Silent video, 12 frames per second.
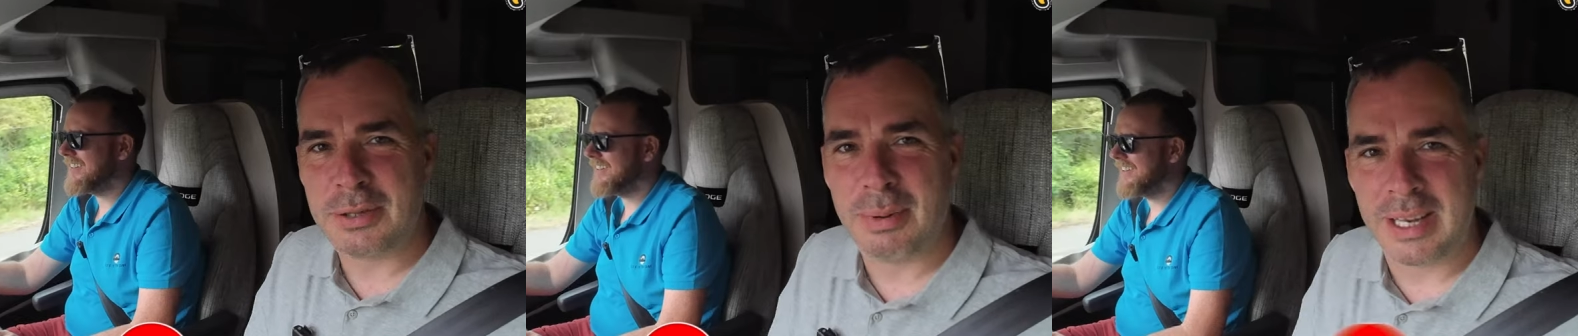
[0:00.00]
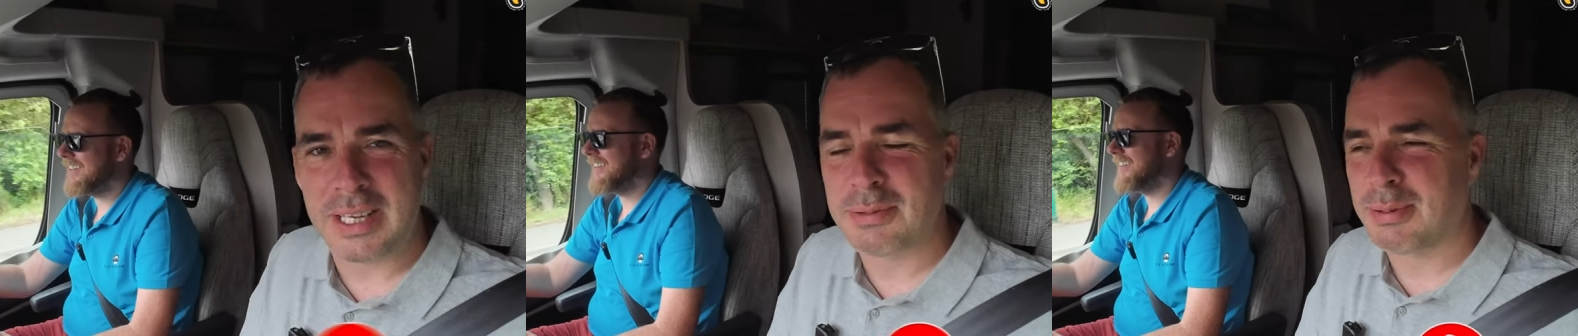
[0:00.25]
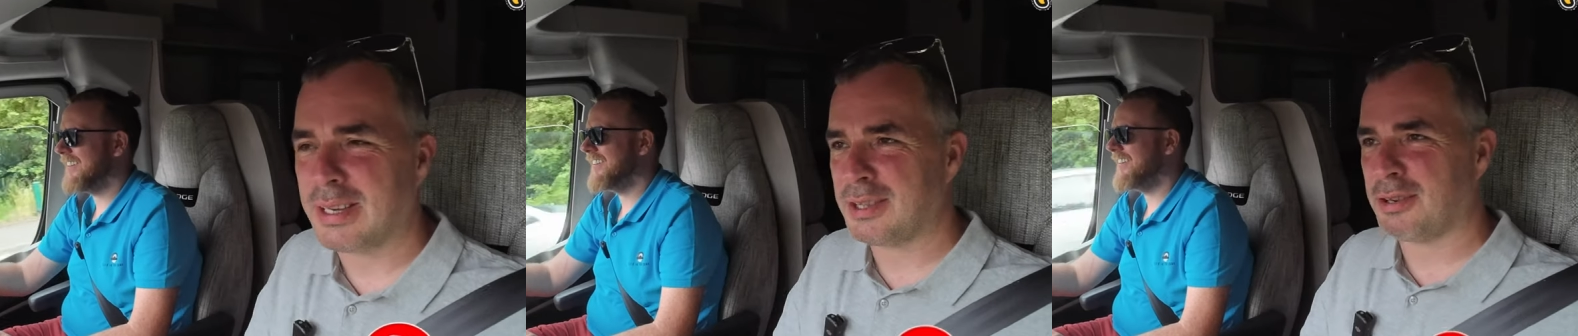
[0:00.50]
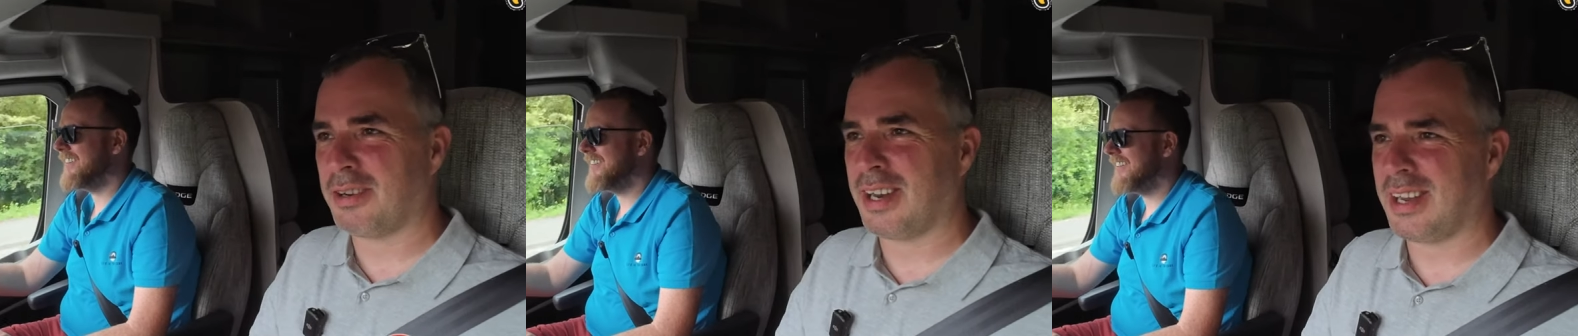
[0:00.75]

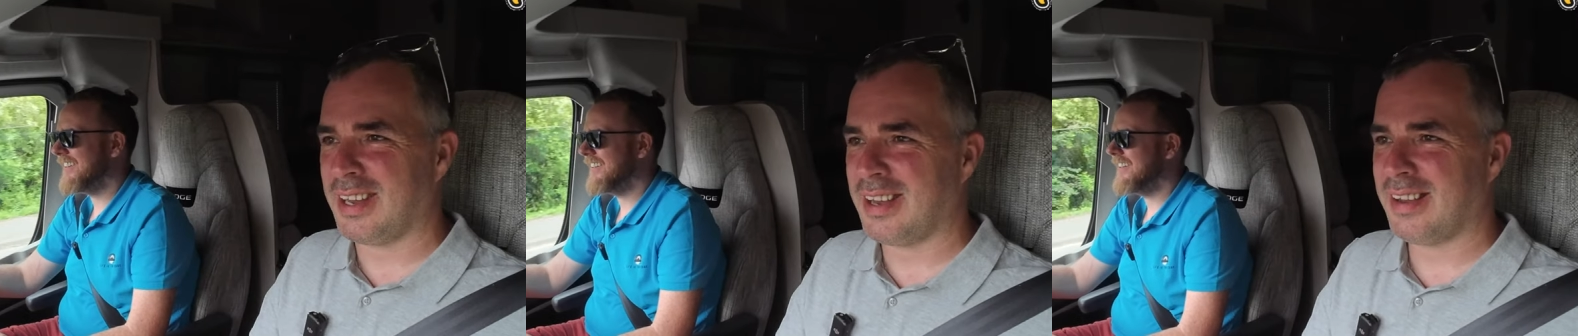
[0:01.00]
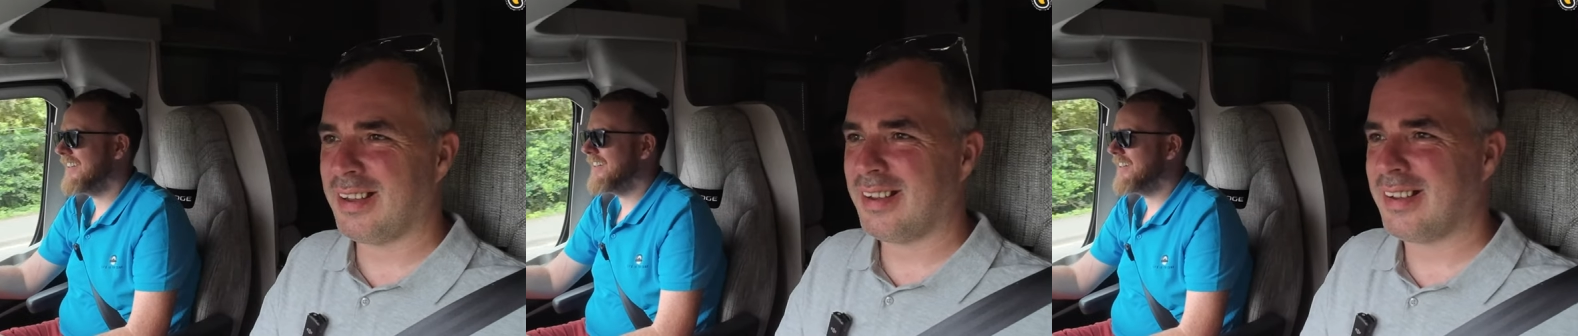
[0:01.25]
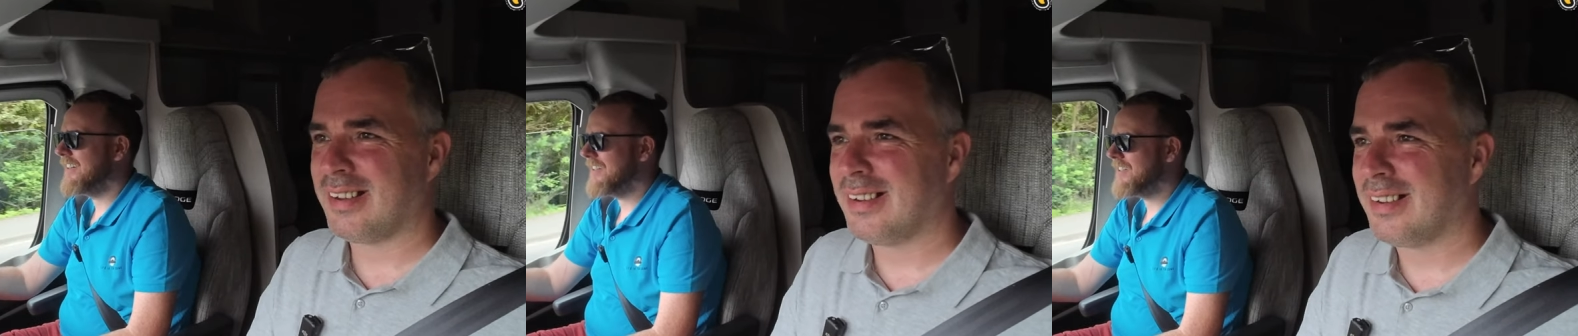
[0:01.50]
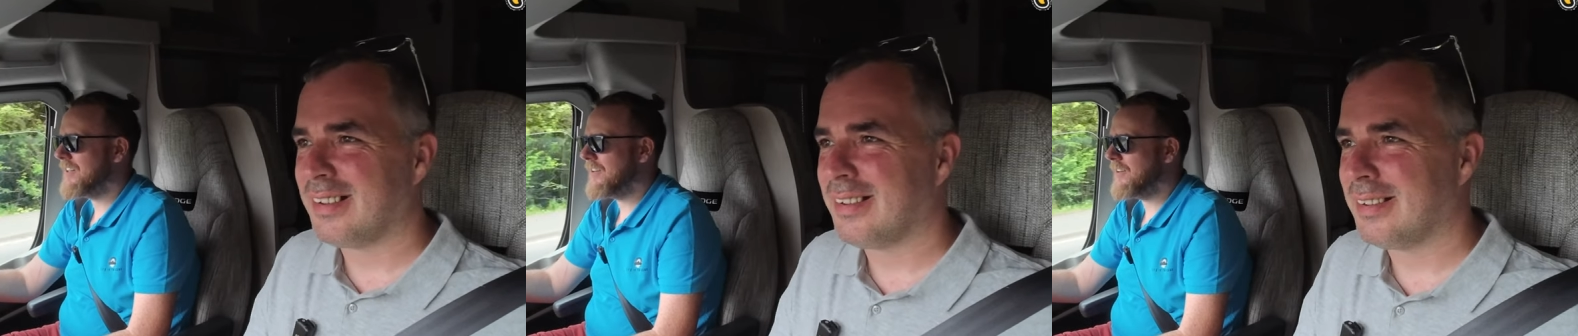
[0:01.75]
Speaker 1: 2023.
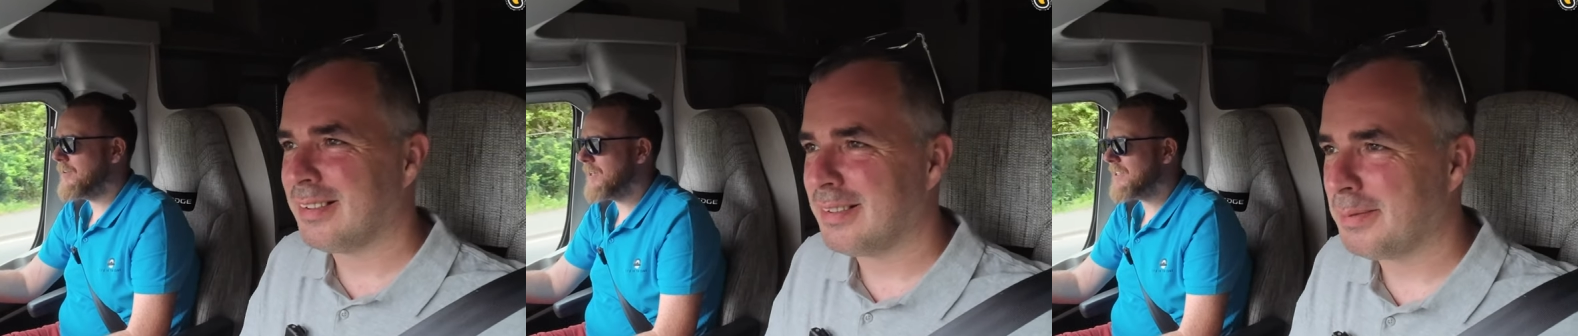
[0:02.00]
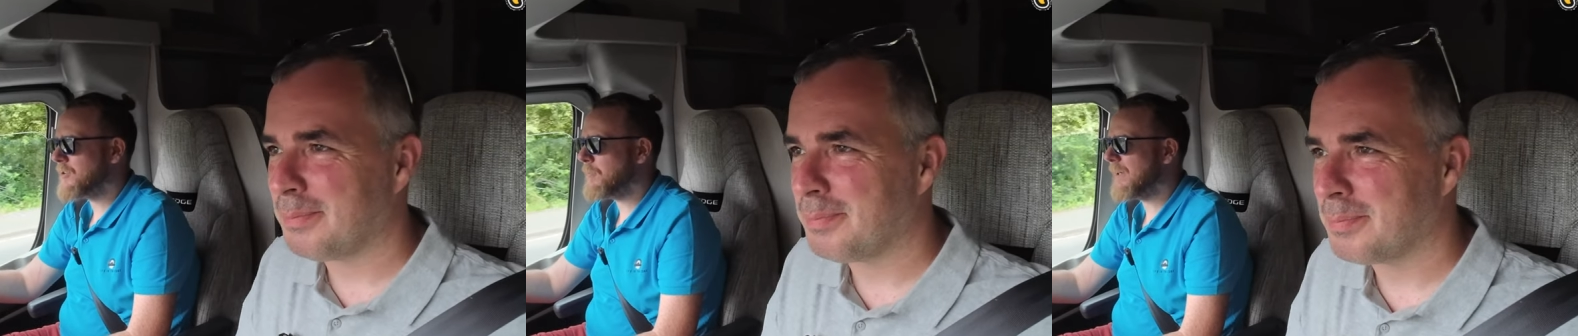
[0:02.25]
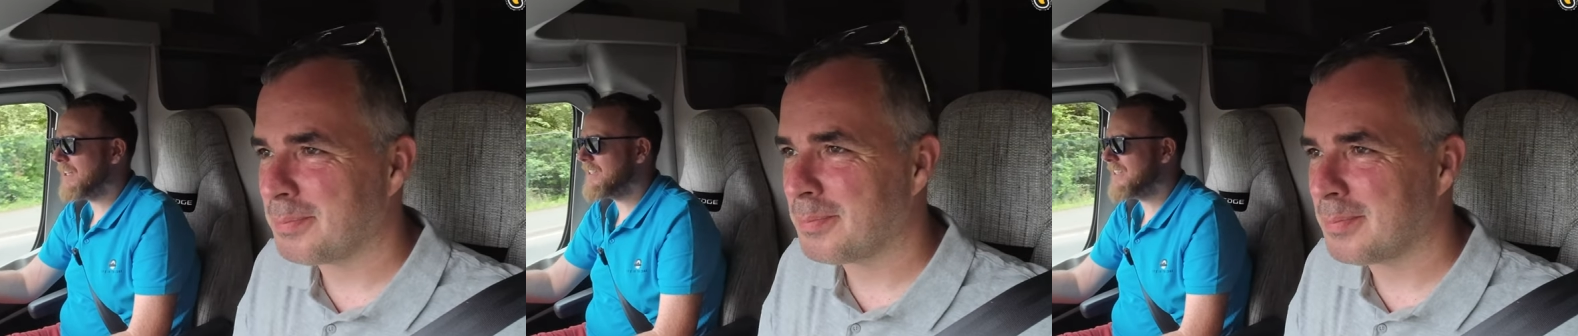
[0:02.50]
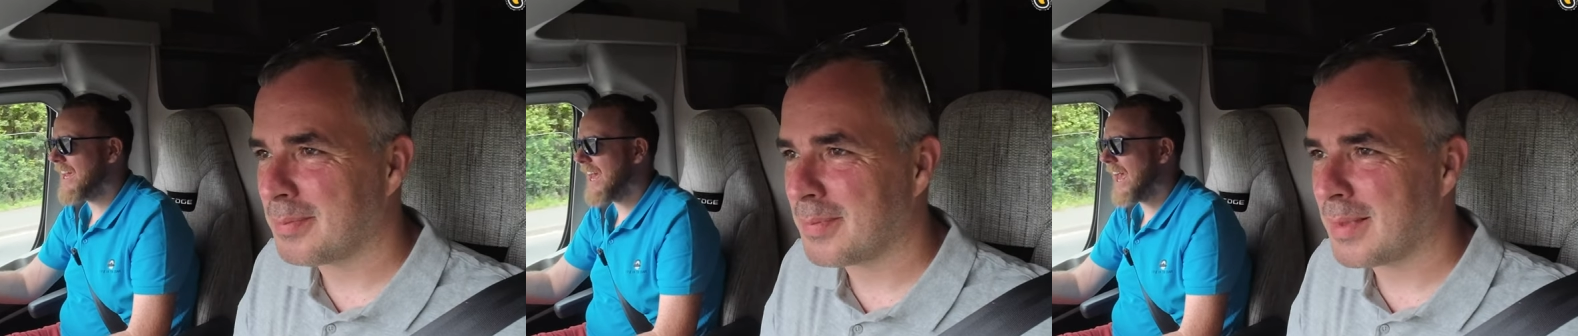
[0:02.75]
So it's up
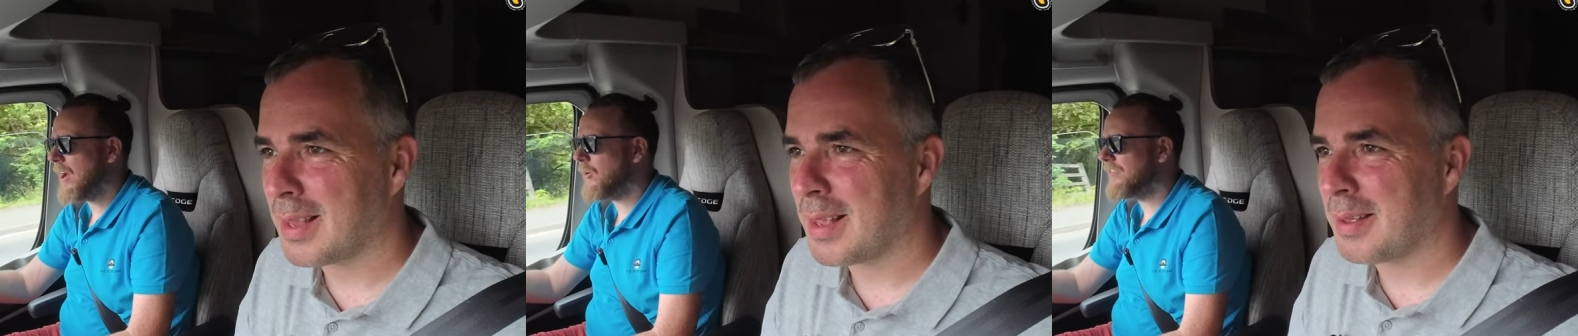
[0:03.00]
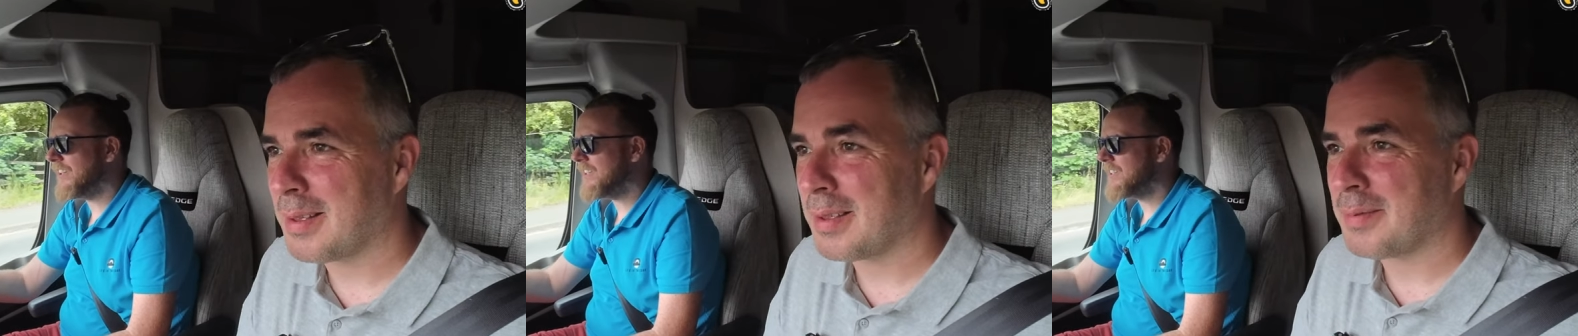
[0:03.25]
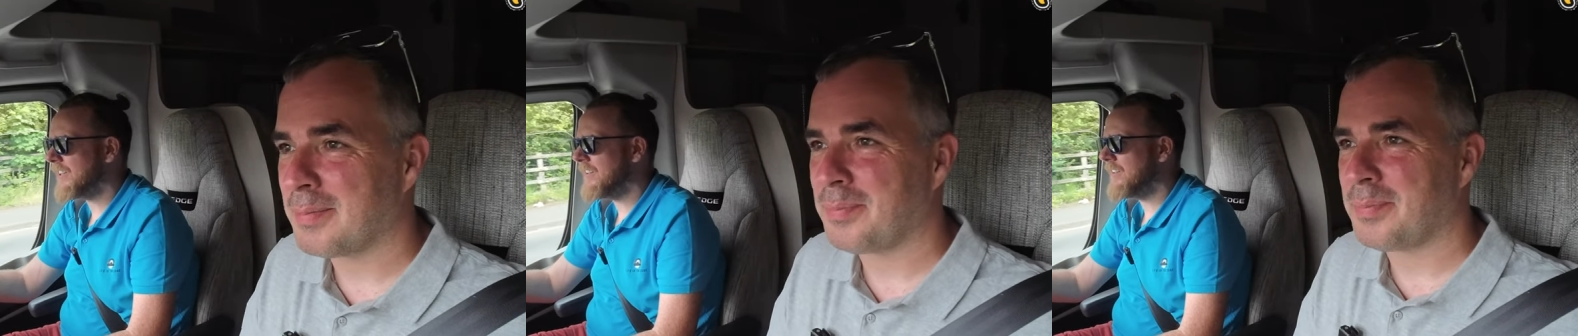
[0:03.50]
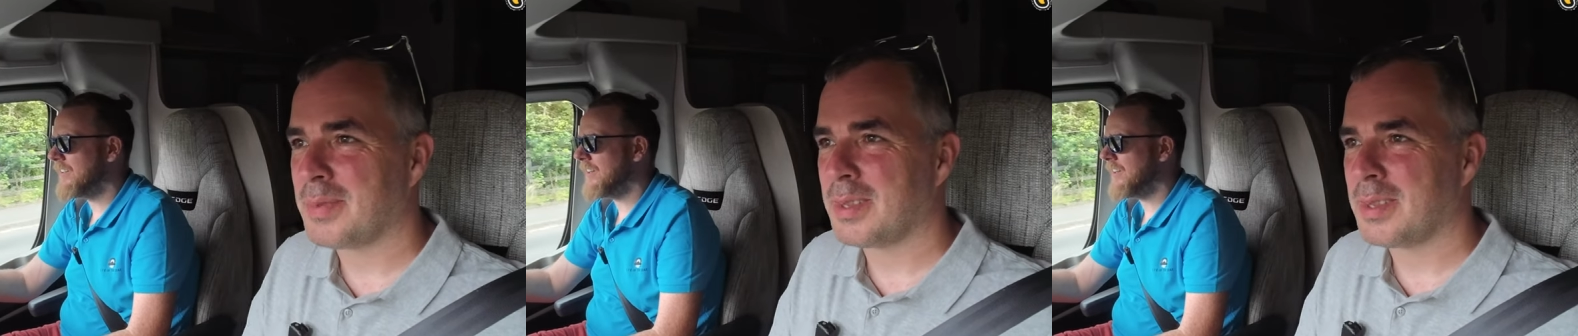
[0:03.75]
at uh, Elvington,